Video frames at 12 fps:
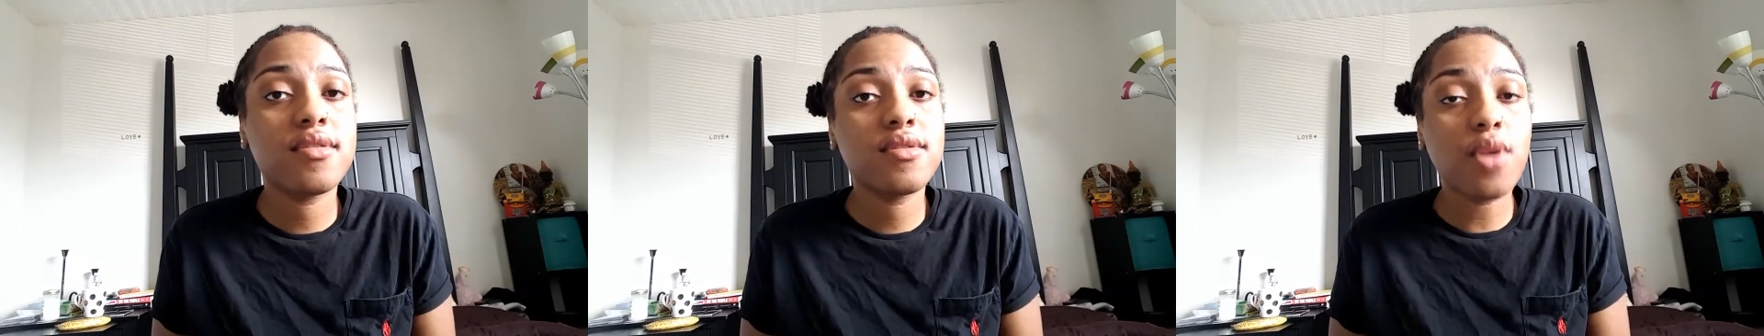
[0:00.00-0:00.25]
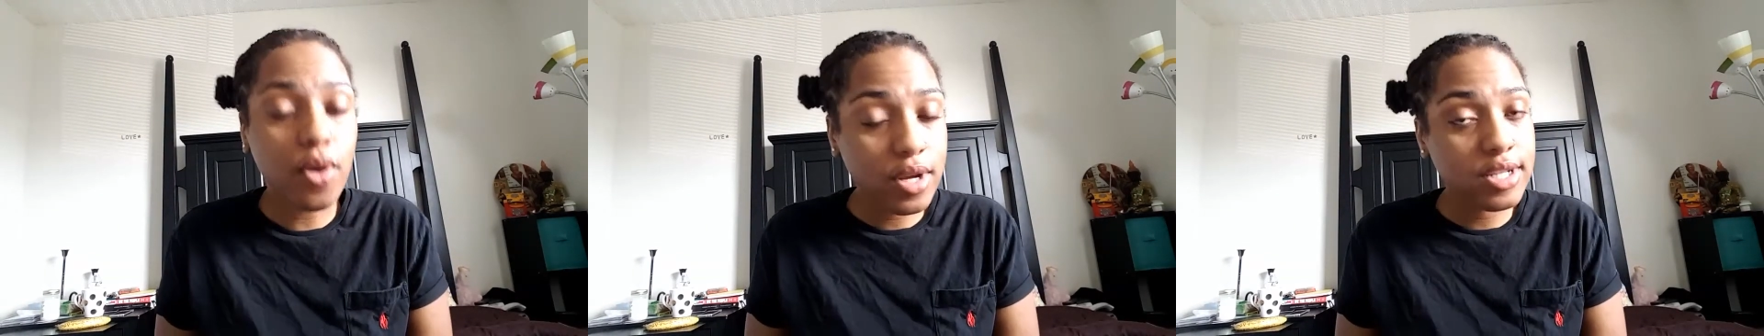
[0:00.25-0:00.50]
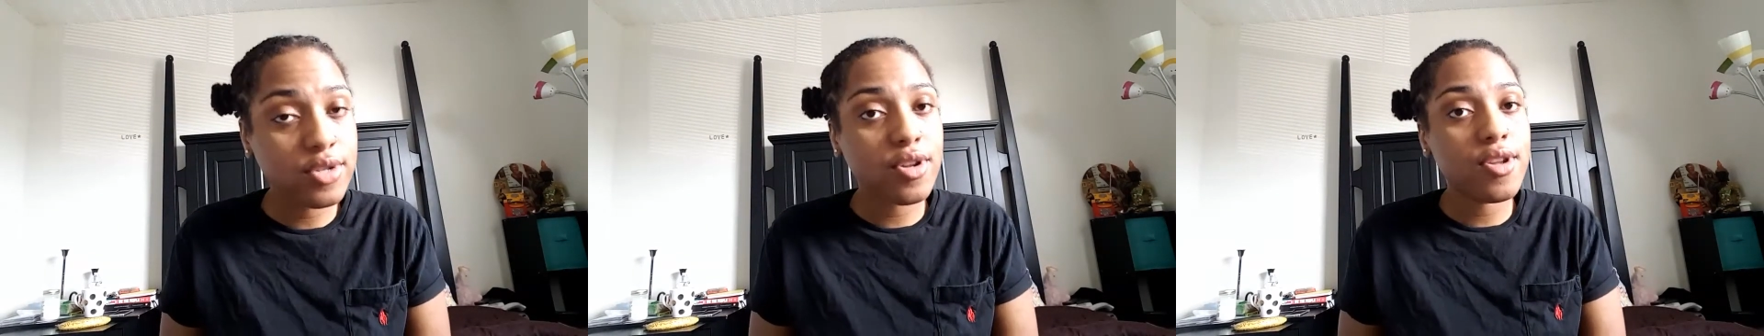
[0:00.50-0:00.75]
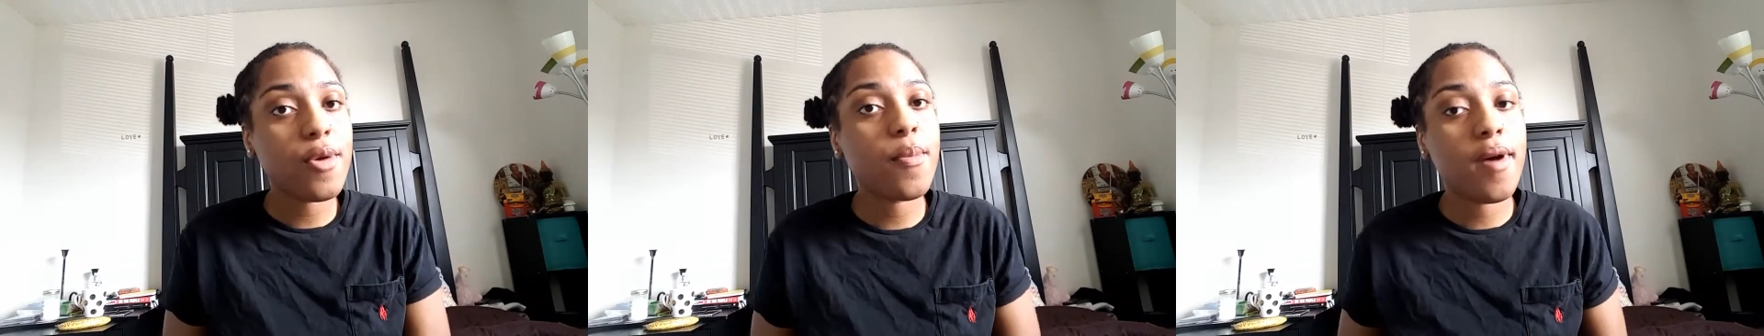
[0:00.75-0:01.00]
no
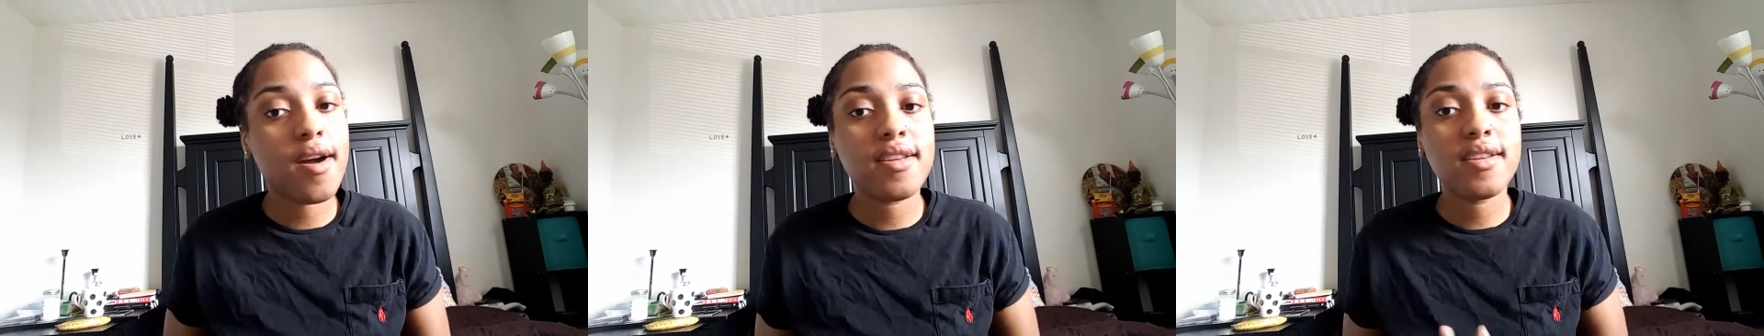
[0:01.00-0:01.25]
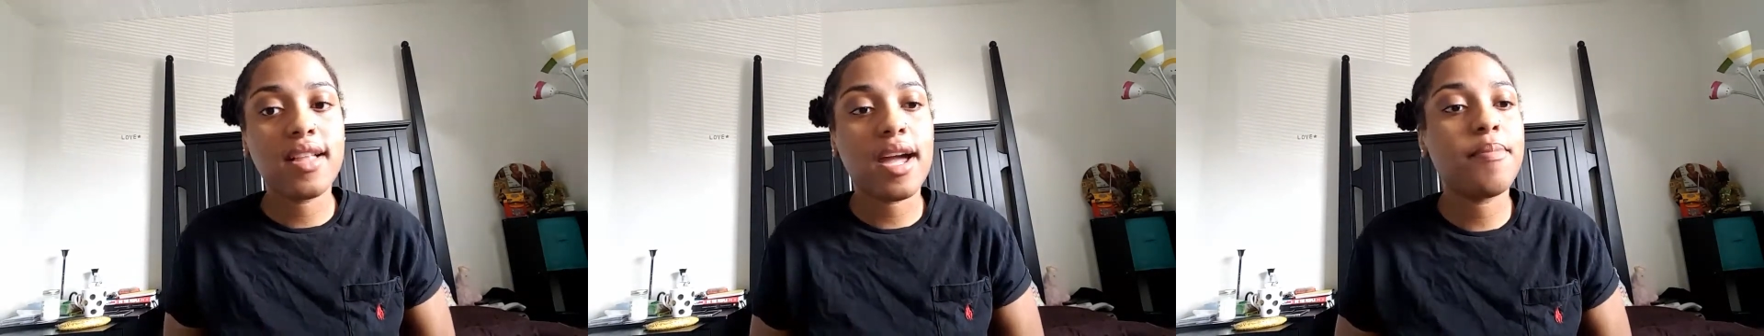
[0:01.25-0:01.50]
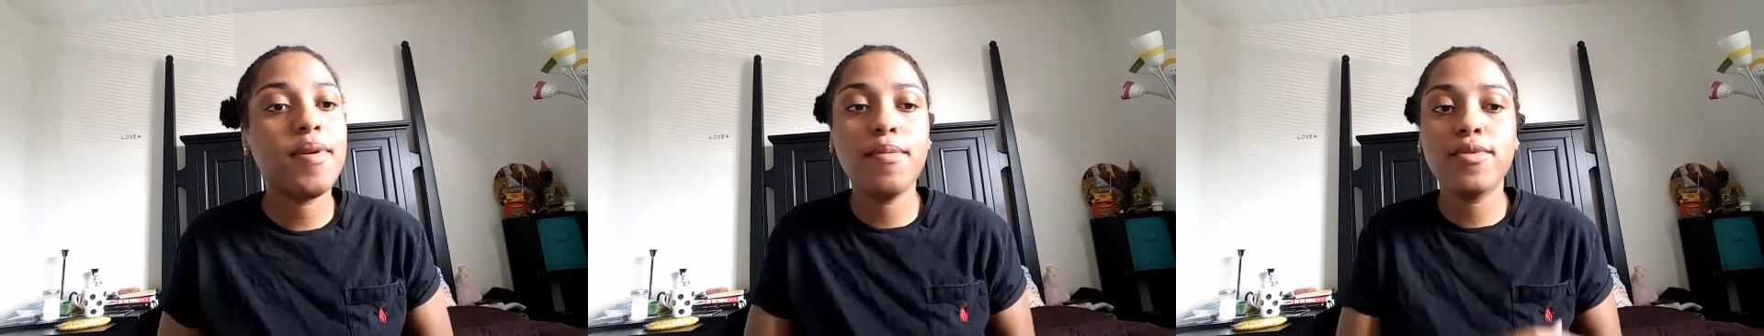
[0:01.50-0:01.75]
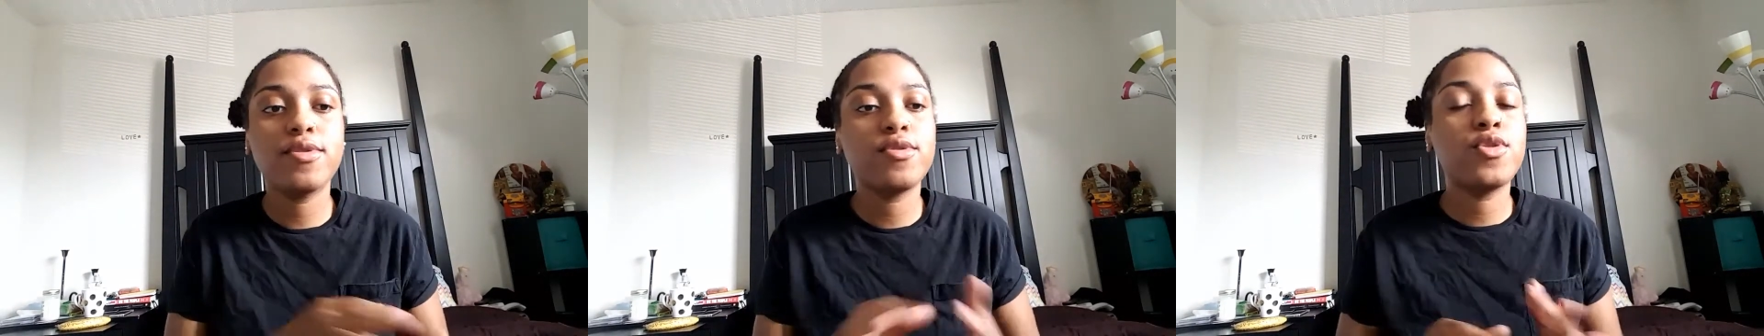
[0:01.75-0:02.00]
control of your body, like
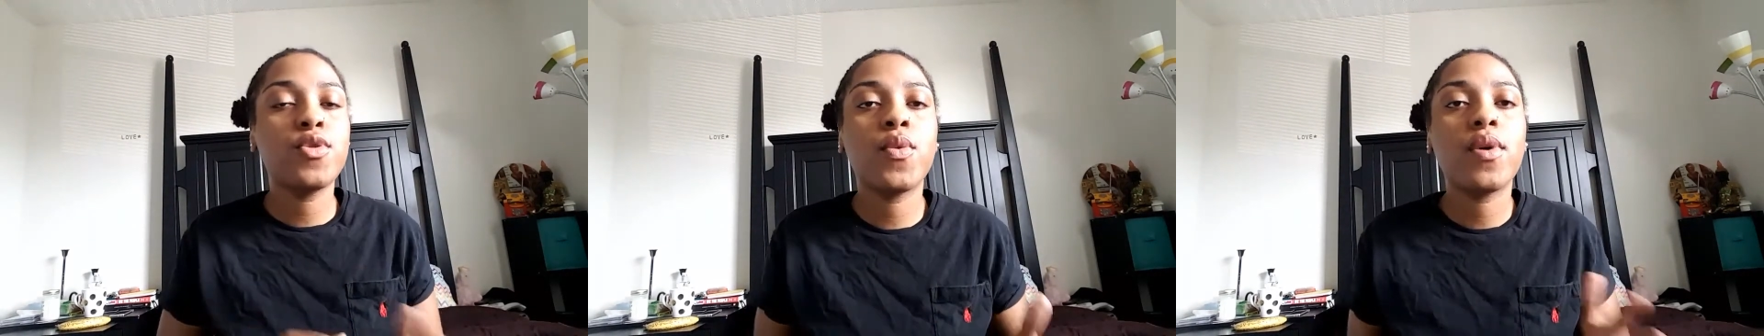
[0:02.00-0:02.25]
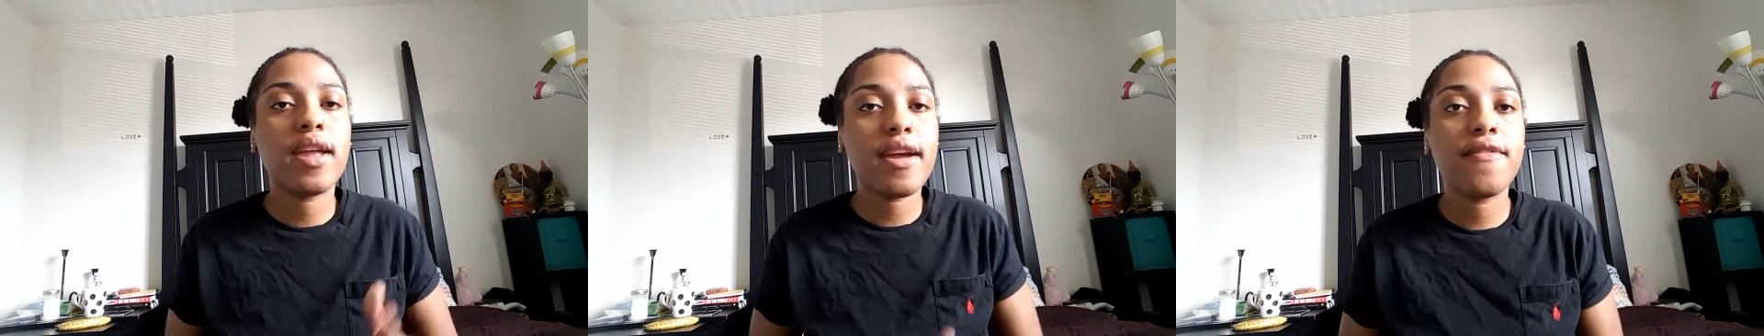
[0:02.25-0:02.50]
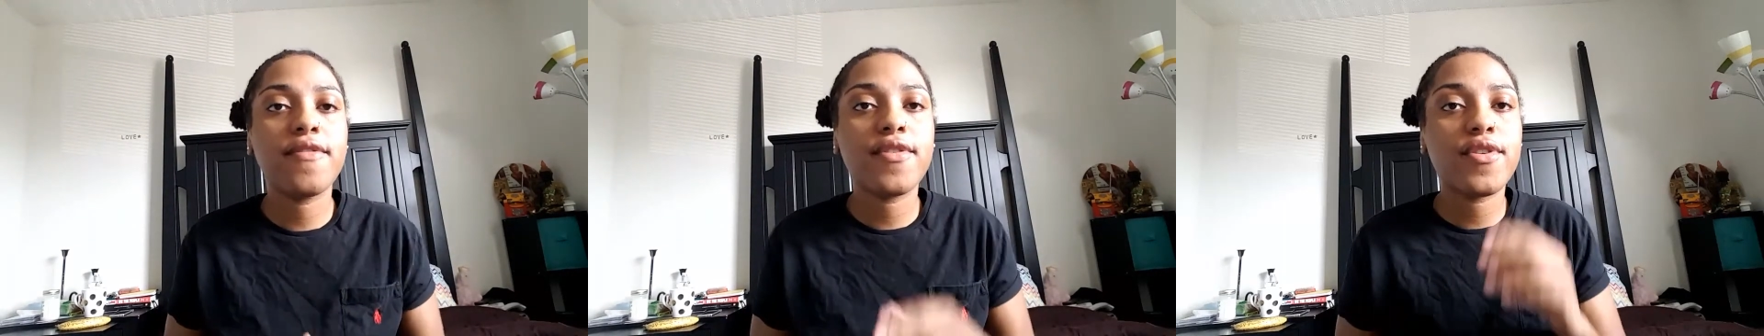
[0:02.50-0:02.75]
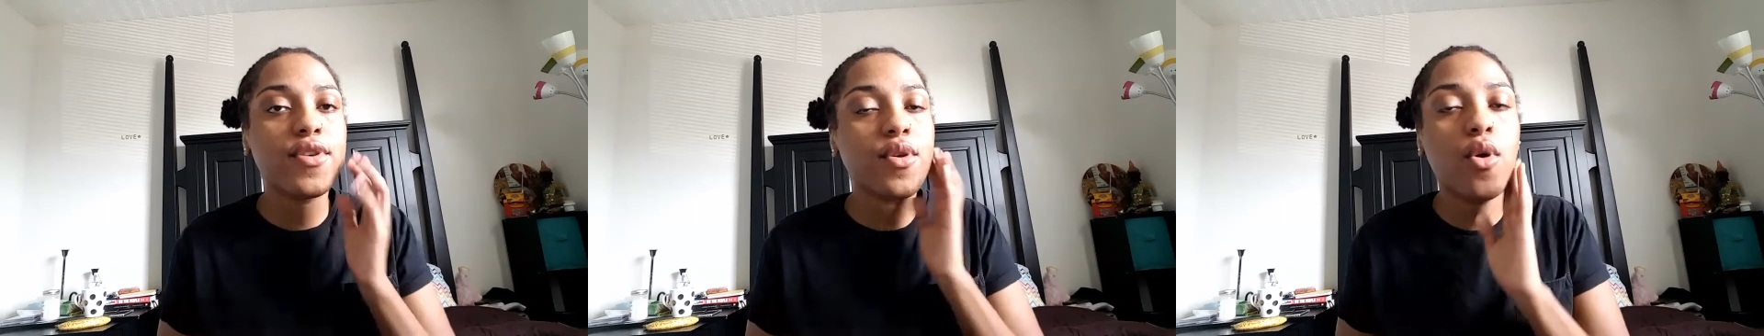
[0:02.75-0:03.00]
people just doing
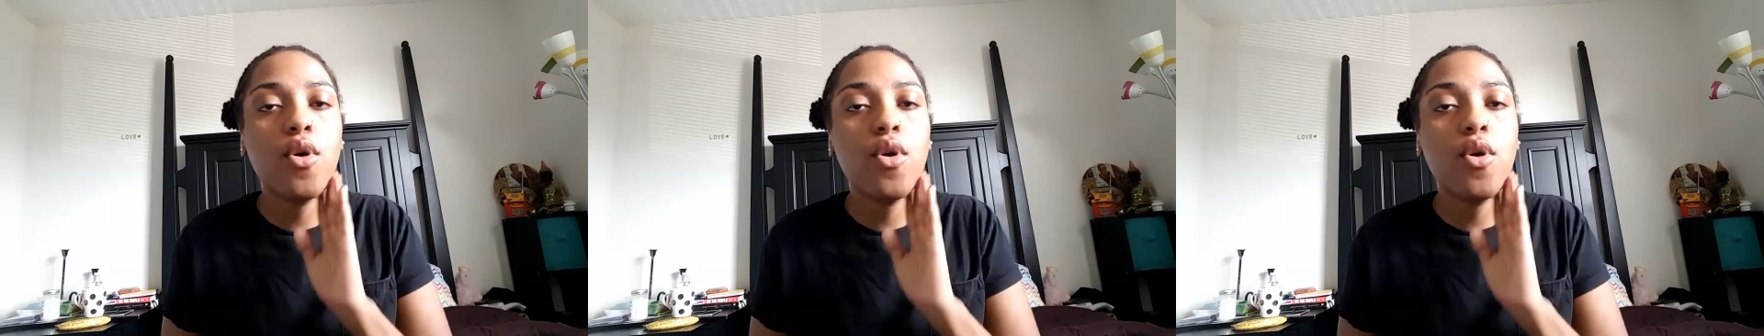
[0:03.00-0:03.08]
whatever,